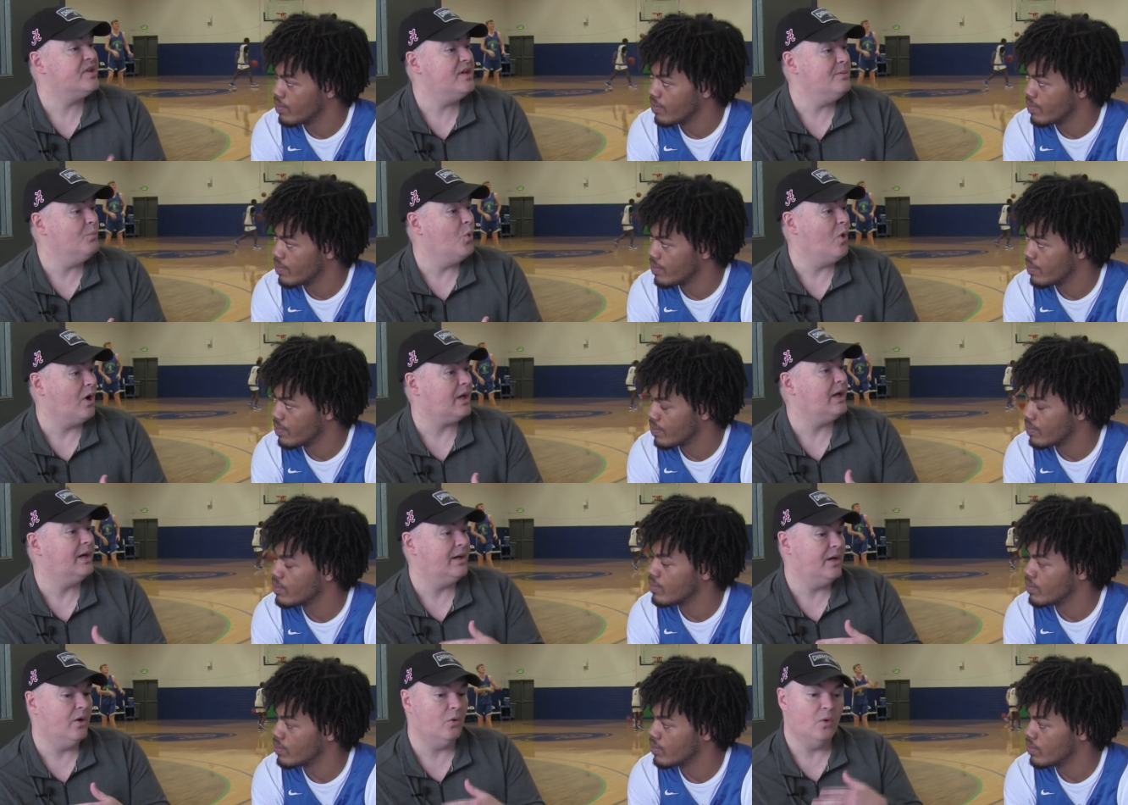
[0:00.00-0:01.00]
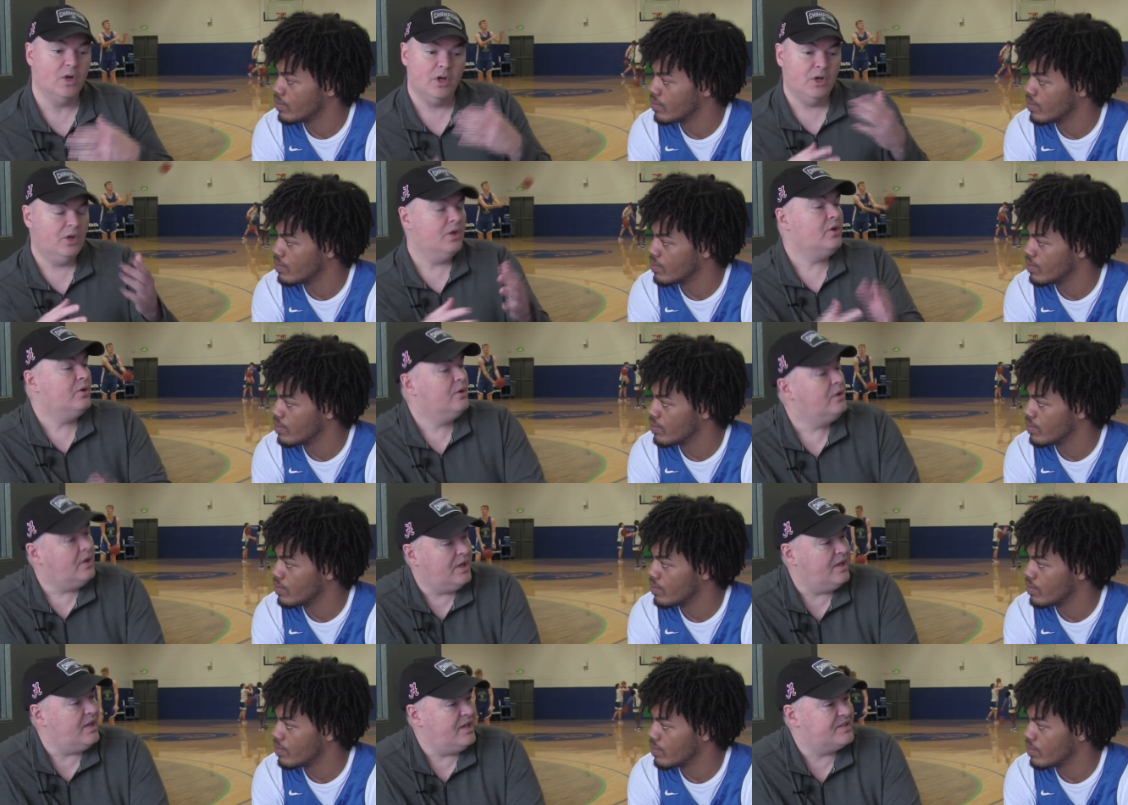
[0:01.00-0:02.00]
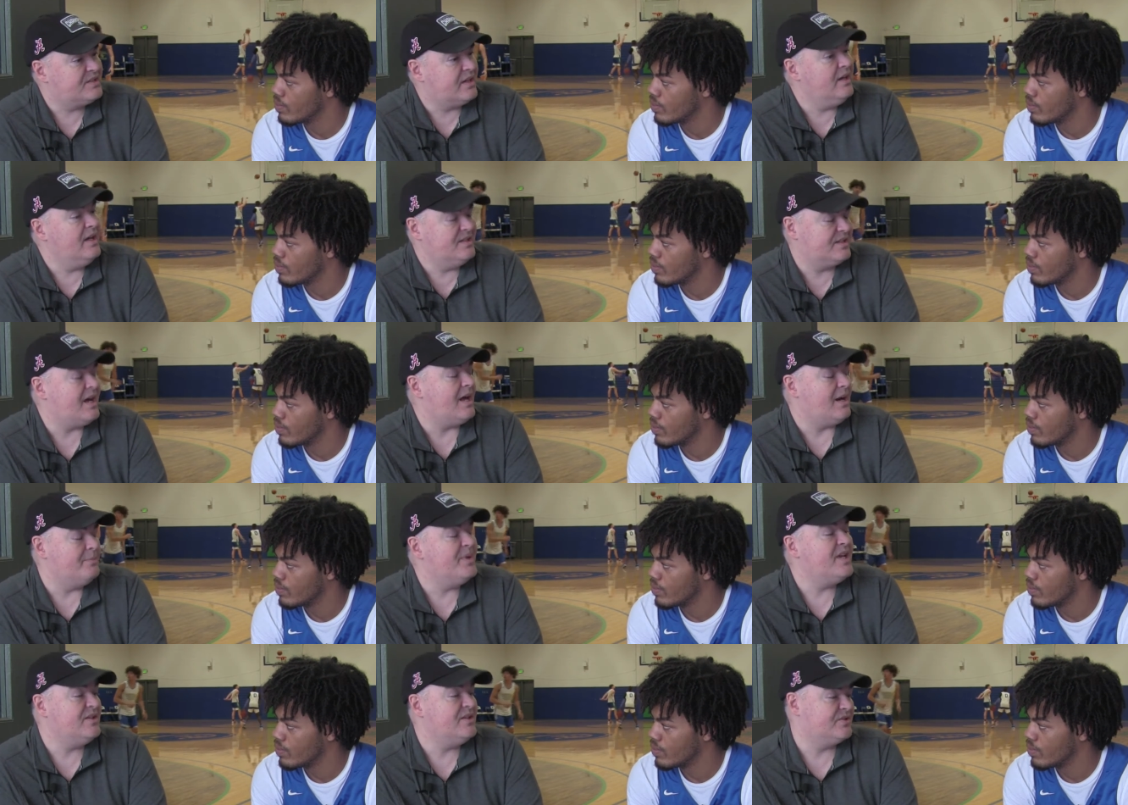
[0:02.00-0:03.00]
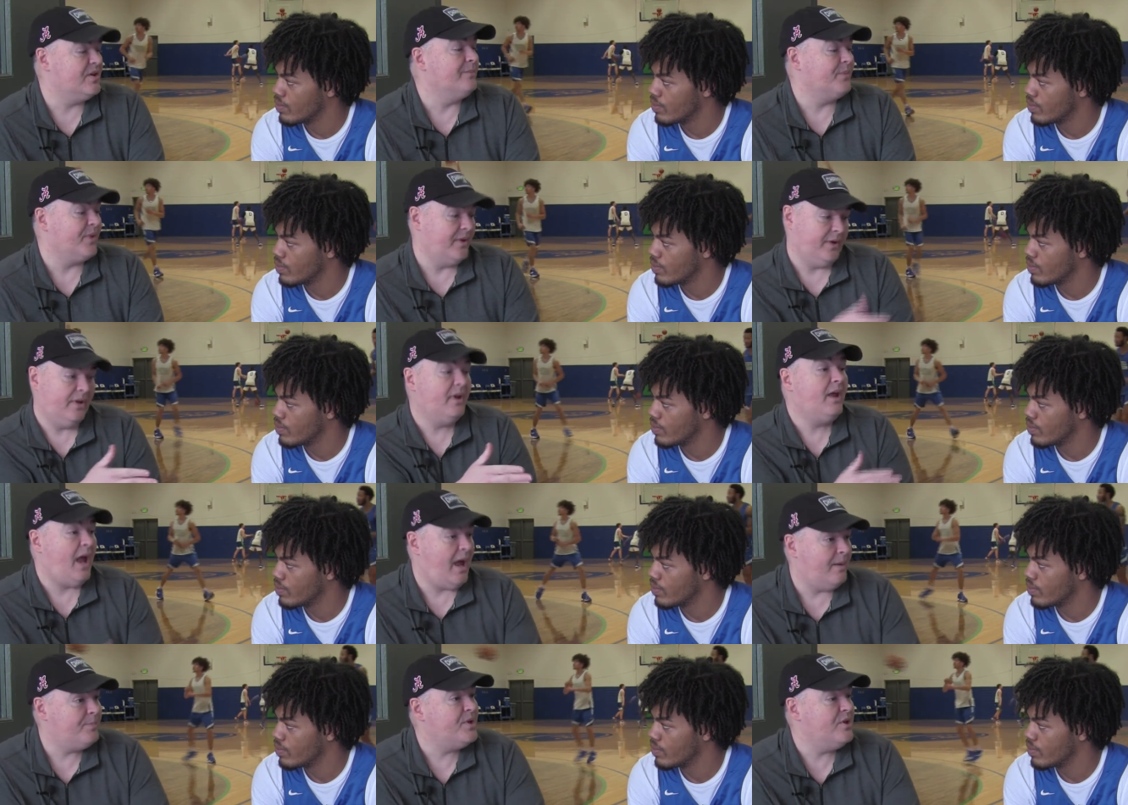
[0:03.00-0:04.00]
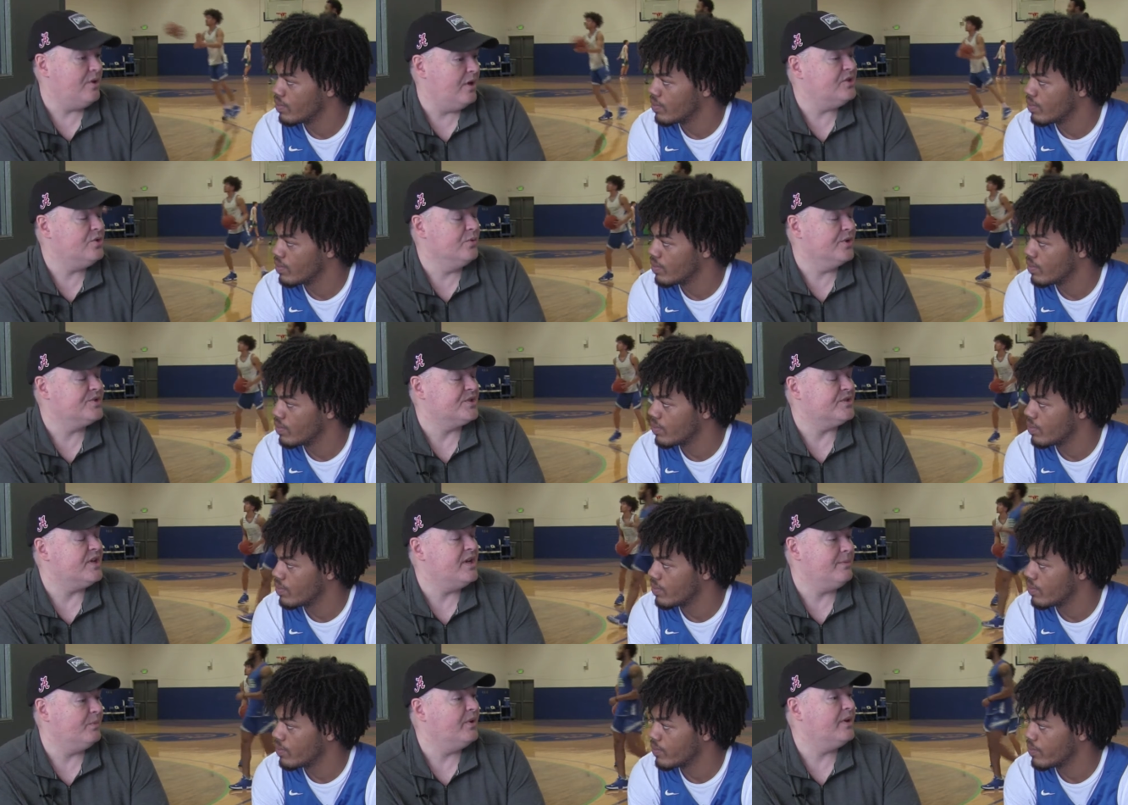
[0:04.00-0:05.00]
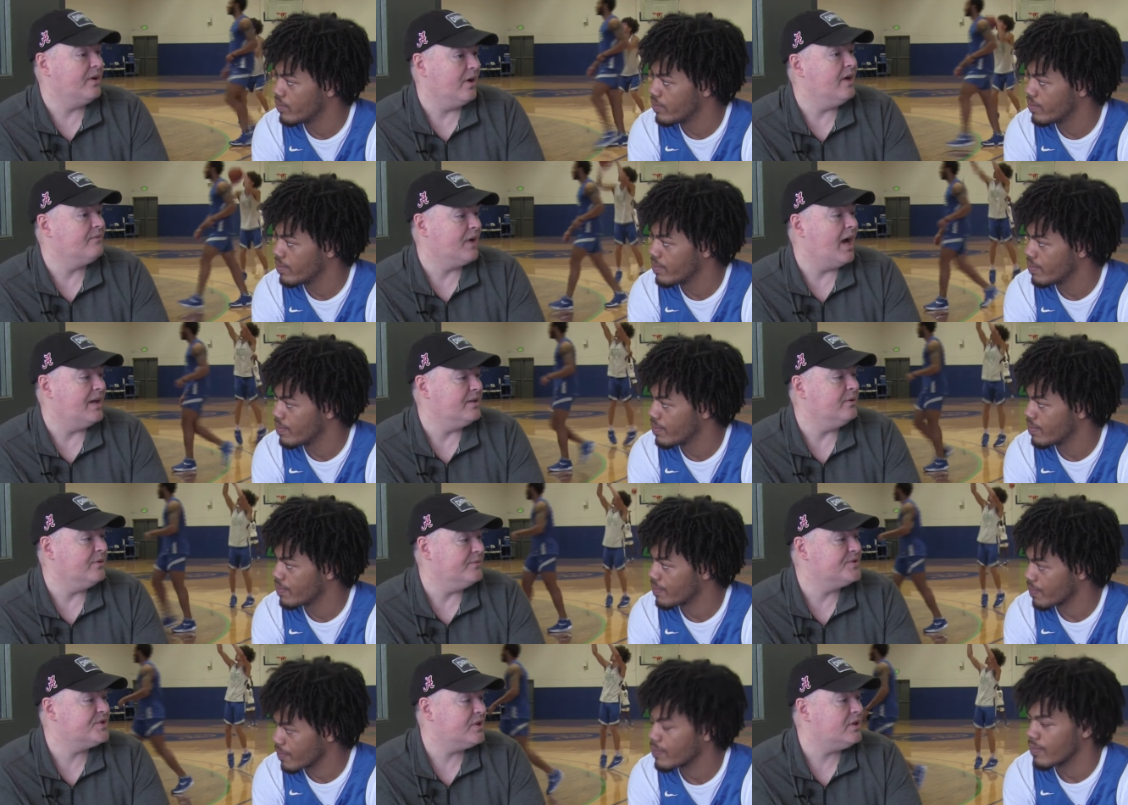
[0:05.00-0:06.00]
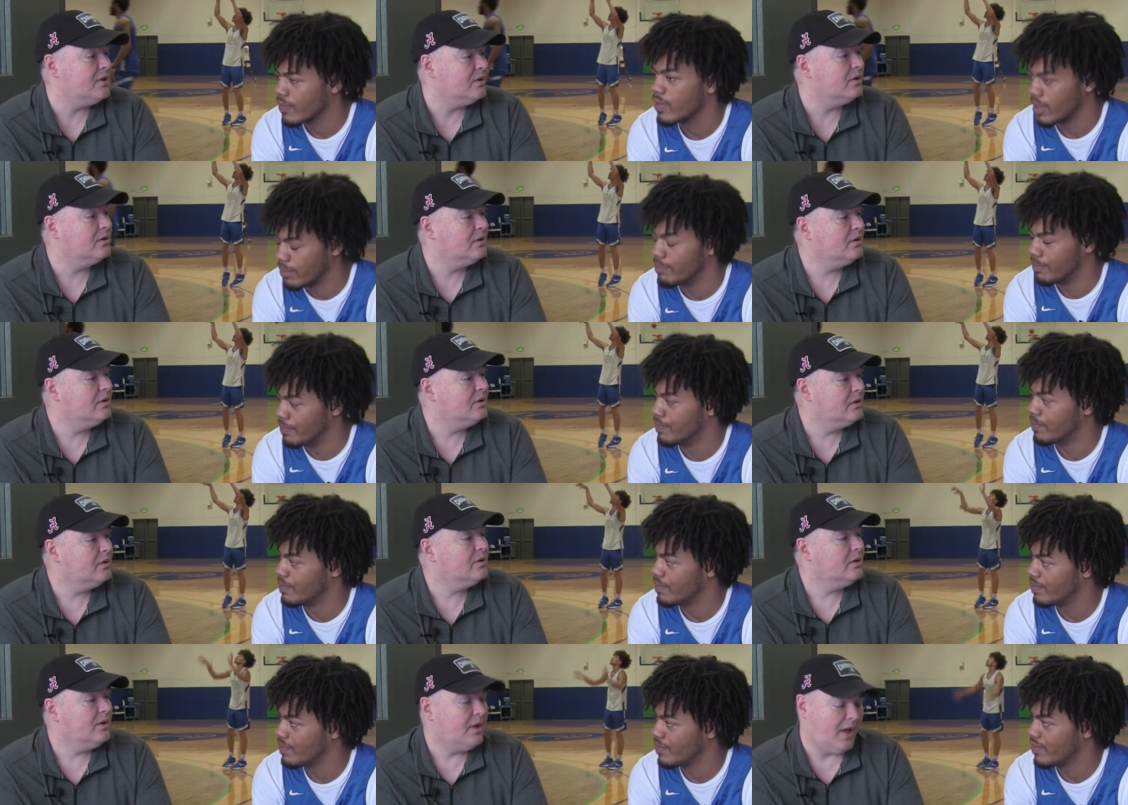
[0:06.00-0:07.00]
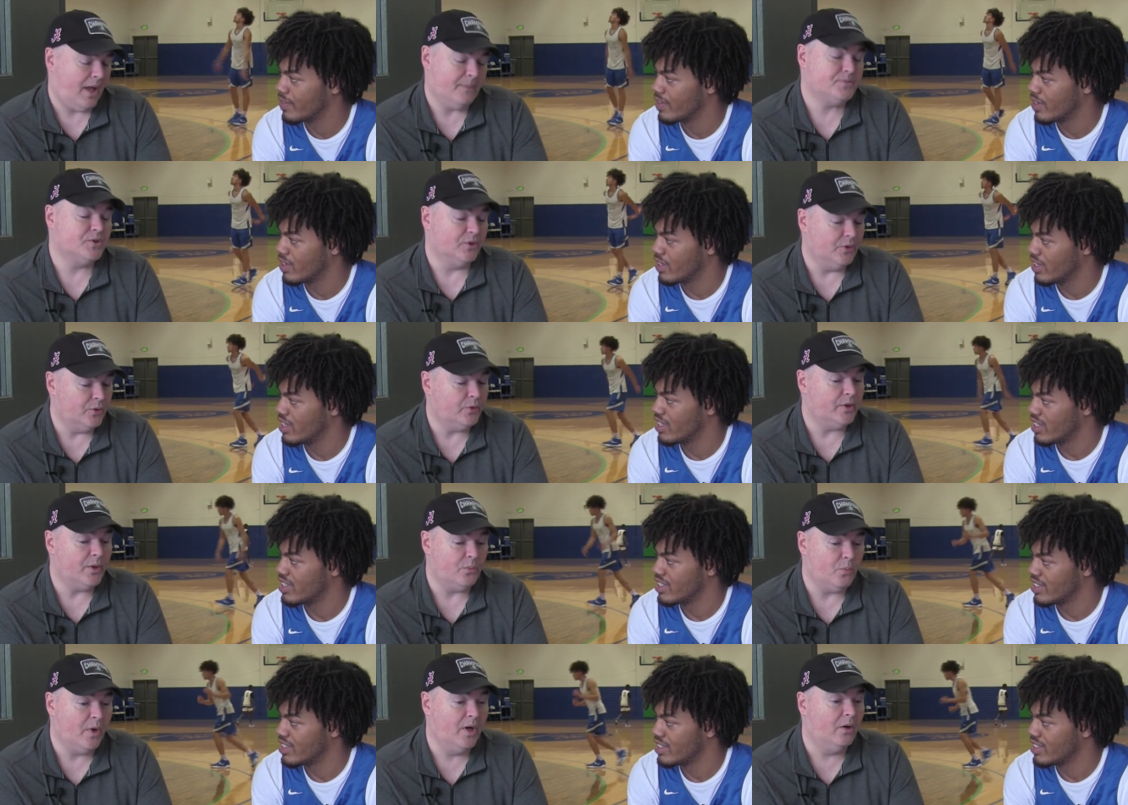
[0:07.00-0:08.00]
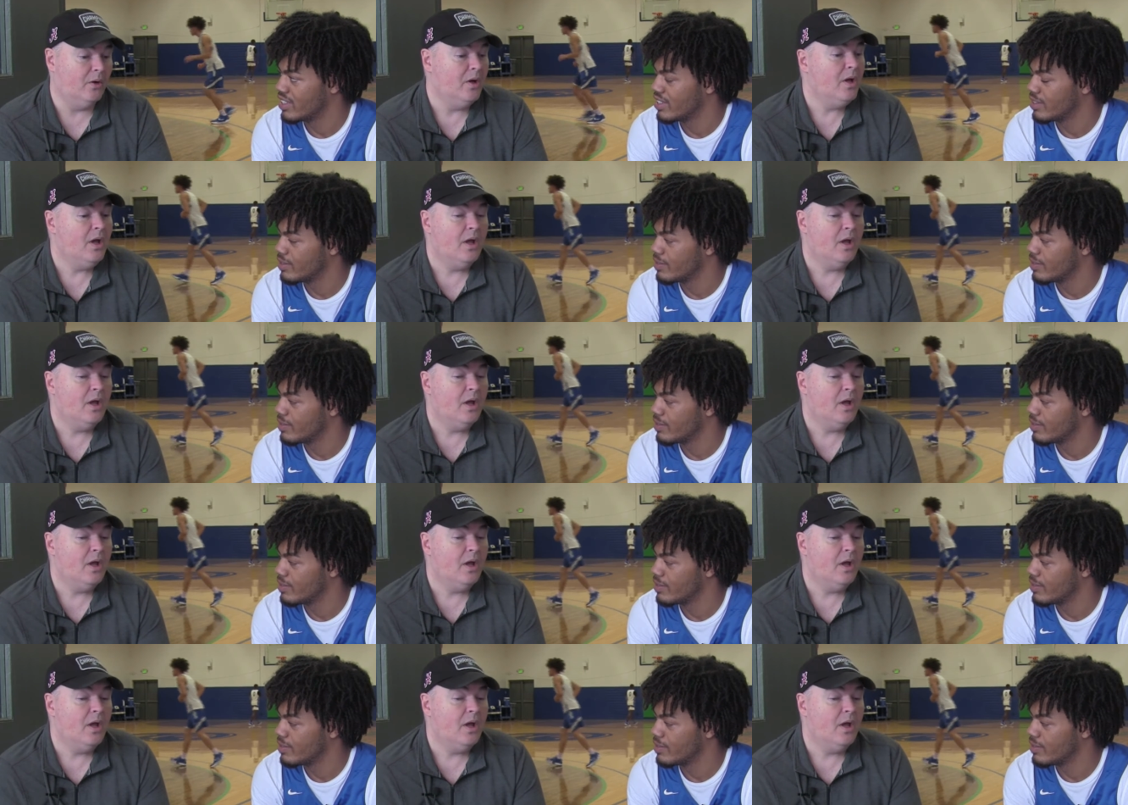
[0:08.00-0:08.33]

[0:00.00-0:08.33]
Speaker 1: teamwork, and I know it, it's it's got to be something that happy as you as a team leader have got to have seen. Mm-hmm. Absolutely. Well.